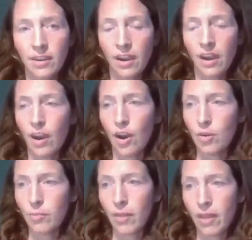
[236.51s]

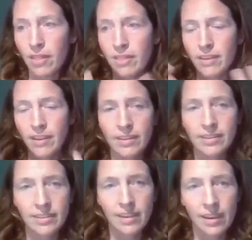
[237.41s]
the night
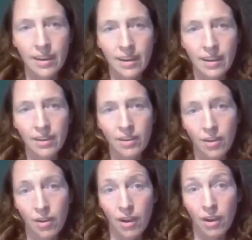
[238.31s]
sky
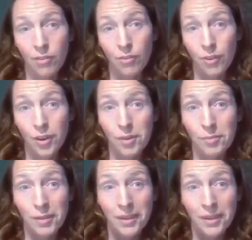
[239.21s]
from